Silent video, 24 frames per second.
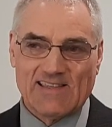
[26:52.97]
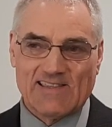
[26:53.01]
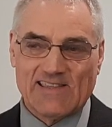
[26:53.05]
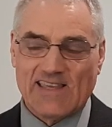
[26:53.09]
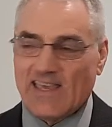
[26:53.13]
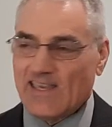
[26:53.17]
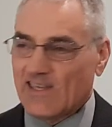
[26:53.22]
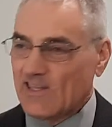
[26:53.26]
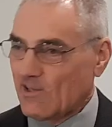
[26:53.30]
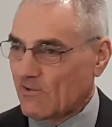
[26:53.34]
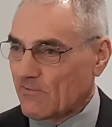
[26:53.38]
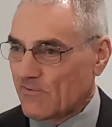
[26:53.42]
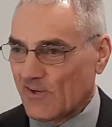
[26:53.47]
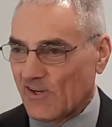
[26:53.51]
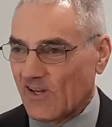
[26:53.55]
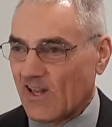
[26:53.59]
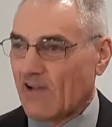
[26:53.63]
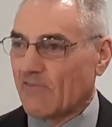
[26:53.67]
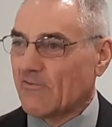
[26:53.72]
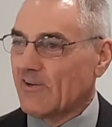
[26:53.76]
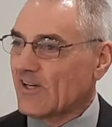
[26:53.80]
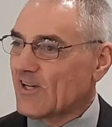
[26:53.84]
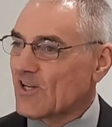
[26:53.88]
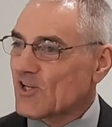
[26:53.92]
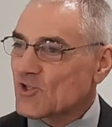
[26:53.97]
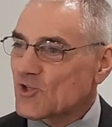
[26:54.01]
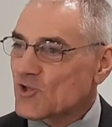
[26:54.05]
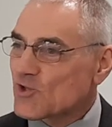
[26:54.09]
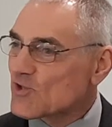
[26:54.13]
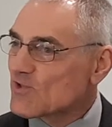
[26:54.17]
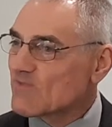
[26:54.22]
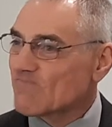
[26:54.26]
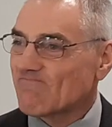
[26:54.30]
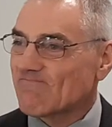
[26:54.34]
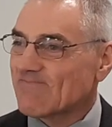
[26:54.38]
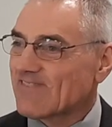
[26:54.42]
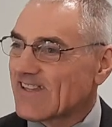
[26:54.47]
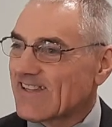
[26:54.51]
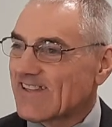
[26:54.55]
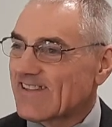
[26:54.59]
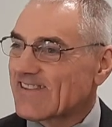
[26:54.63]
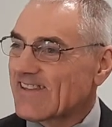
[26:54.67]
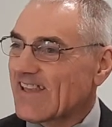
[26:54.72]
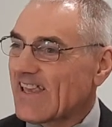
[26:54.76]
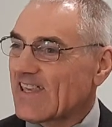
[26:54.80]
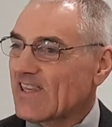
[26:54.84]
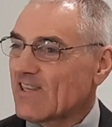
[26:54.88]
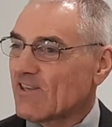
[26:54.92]
Thank you for loving us.
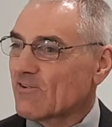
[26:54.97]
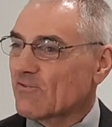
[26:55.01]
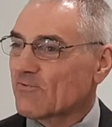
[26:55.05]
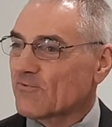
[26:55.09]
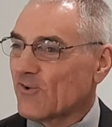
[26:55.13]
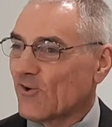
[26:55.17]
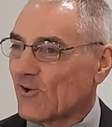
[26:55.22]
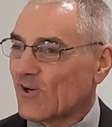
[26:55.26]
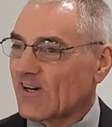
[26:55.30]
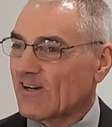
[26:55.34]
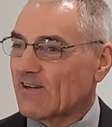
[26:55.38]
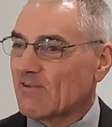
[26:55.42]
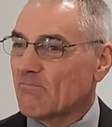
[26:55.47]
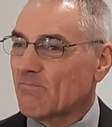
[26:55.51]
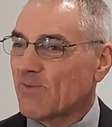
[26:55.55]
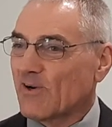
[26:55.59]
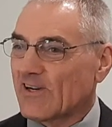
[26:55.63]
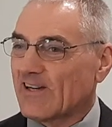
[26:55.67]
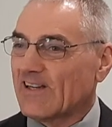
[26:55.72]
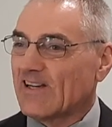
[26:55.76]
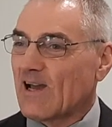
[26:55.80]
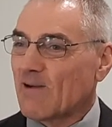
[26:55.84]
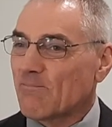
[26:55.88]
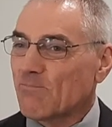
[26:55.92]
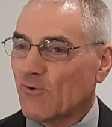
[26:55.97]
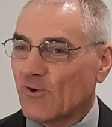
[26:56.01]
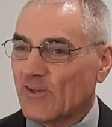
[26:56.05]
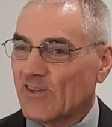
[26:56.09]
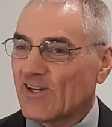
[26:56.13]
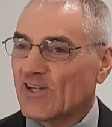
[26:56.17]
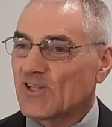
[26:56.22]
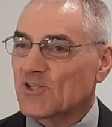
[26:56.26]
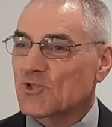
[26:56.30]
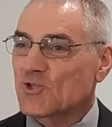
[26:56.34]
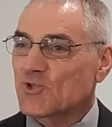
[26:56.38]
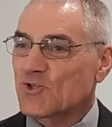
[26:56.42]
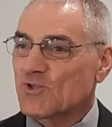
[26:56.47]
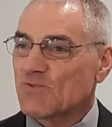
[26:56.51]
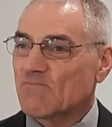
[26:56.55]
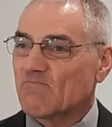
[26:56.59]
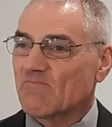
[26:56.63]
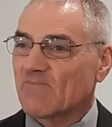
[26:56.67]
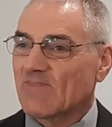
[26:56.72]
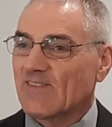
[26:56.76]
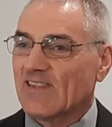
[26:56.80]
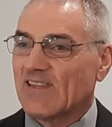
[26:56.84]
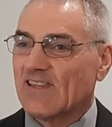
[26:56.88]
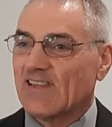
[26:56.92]
Thank you for putting up with us.
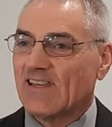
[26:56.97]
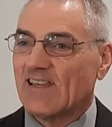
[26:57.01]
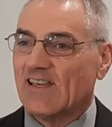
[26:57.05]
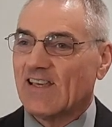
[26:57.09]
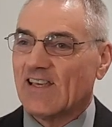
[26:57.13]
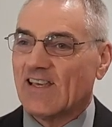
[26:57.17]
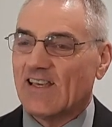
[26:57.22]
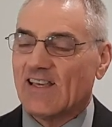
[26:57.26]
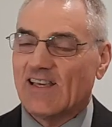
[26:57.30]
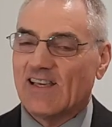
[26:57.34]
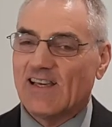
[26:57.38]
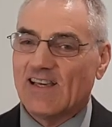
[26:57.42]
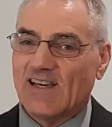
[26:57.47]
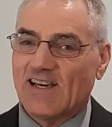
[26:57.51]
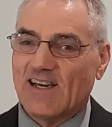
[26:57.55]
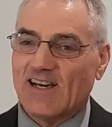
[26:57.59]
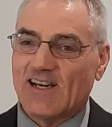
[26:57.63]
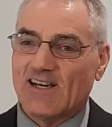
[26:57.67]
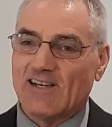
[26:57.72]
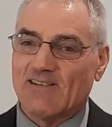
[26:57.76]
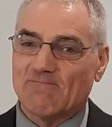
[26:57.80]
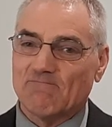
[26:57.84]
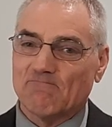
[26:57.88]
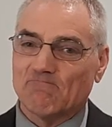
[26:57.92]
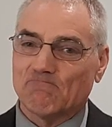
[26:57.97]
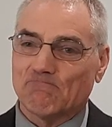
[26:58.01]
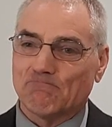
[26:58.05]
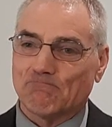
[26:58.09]
Um,